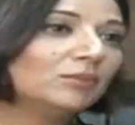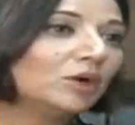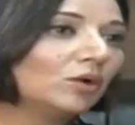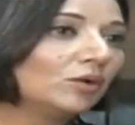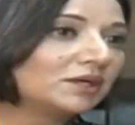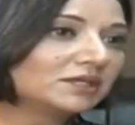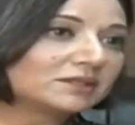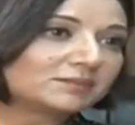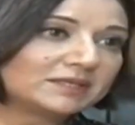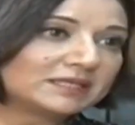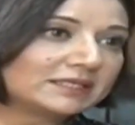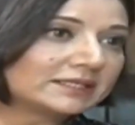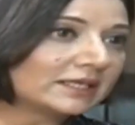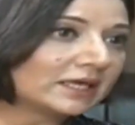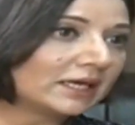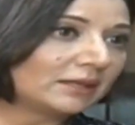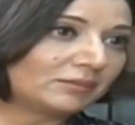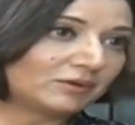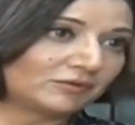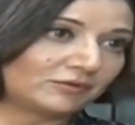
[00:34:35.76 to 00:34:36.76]
Limoa has been
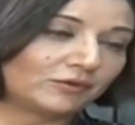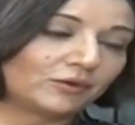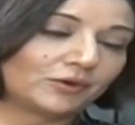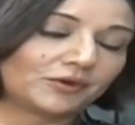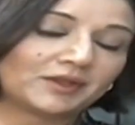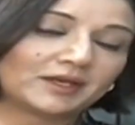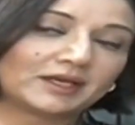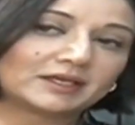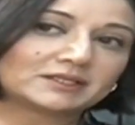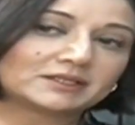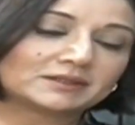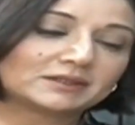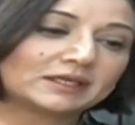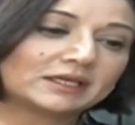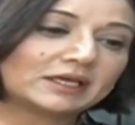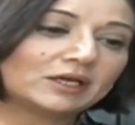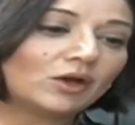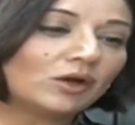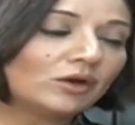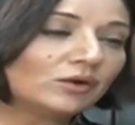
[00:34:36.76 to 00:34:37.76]
signed before that.
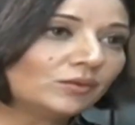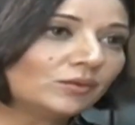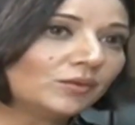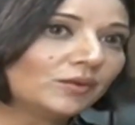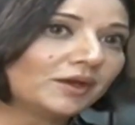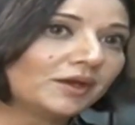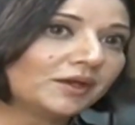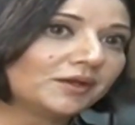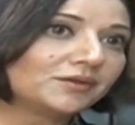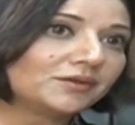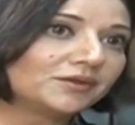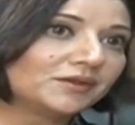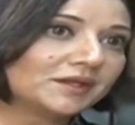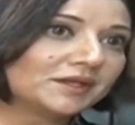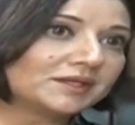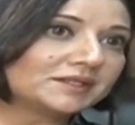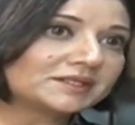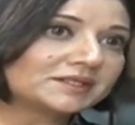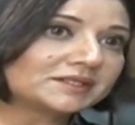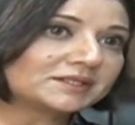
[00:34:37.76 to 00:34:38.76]
Along with
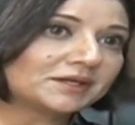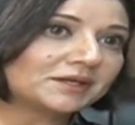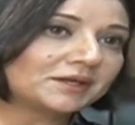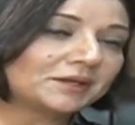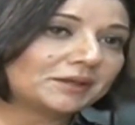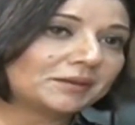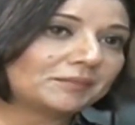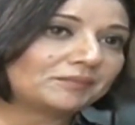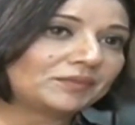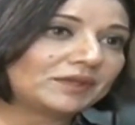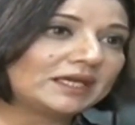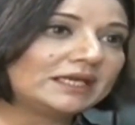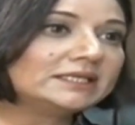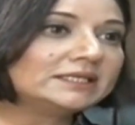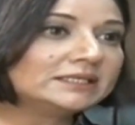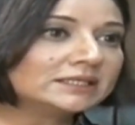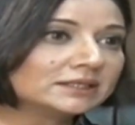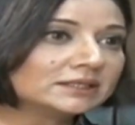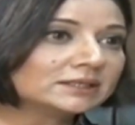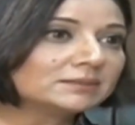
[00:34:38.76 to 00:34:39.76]
this,
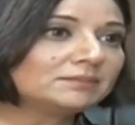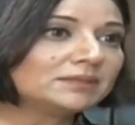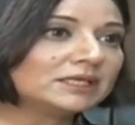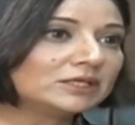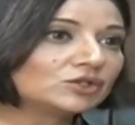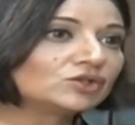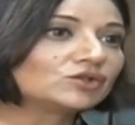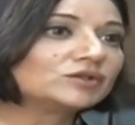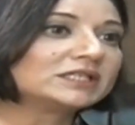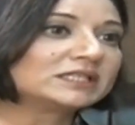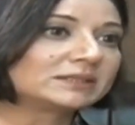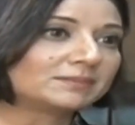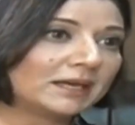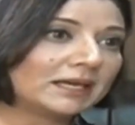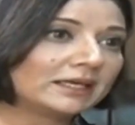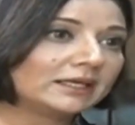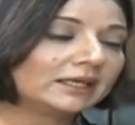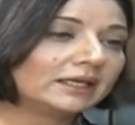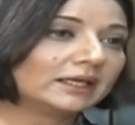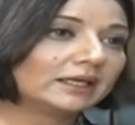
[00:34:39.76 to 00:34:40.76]
Indian military
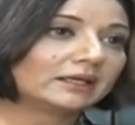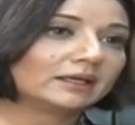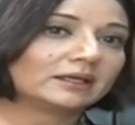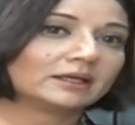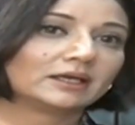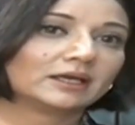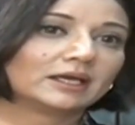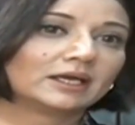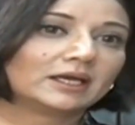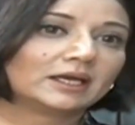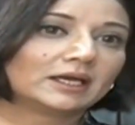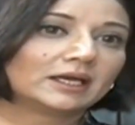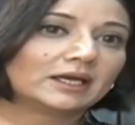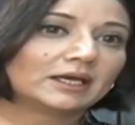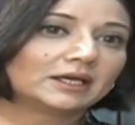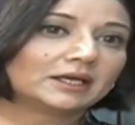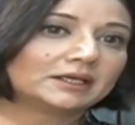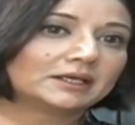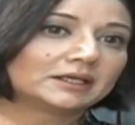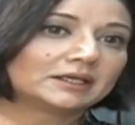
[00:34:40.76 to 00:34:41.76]
spending
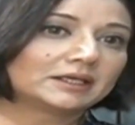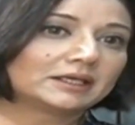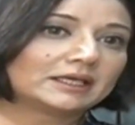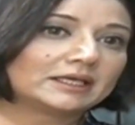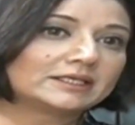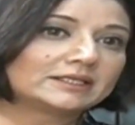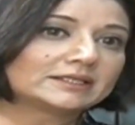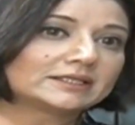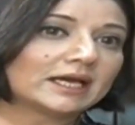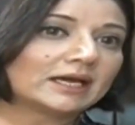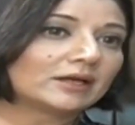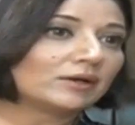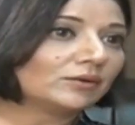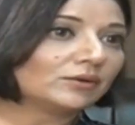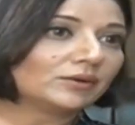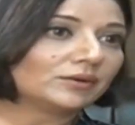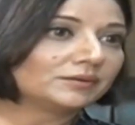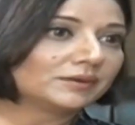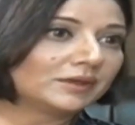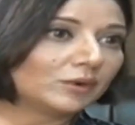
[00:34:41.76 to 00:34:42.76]
is
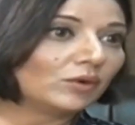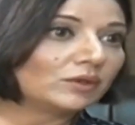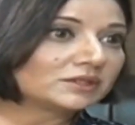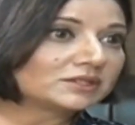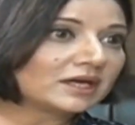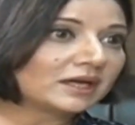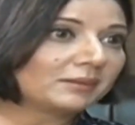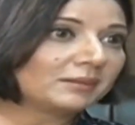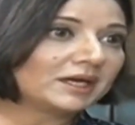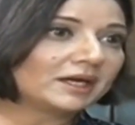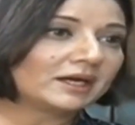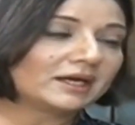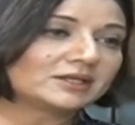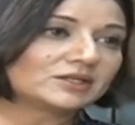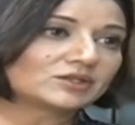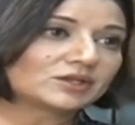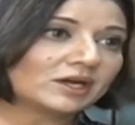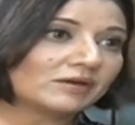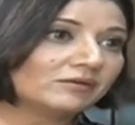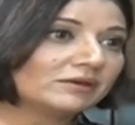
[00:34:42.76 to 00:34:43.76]
at all-time
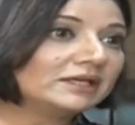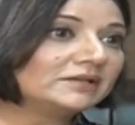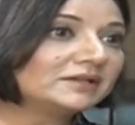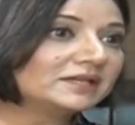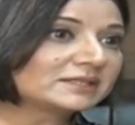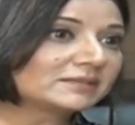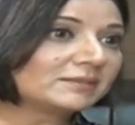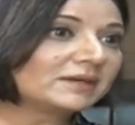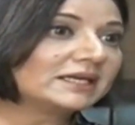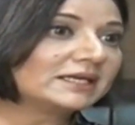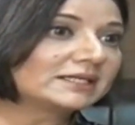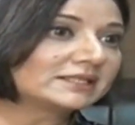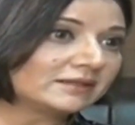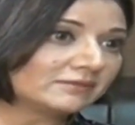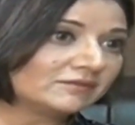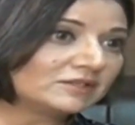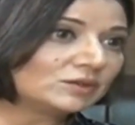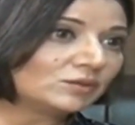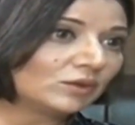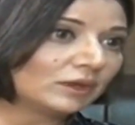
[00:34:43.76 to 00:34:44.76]
highs. Currently, they're spending
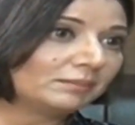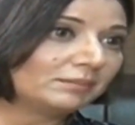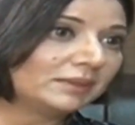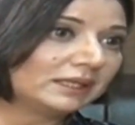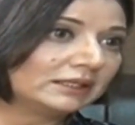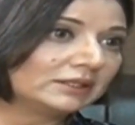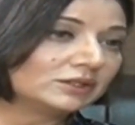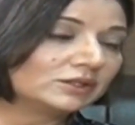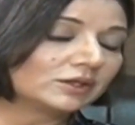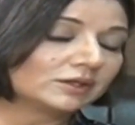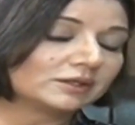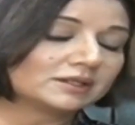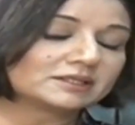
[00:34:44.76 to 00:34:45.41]
$71 billion.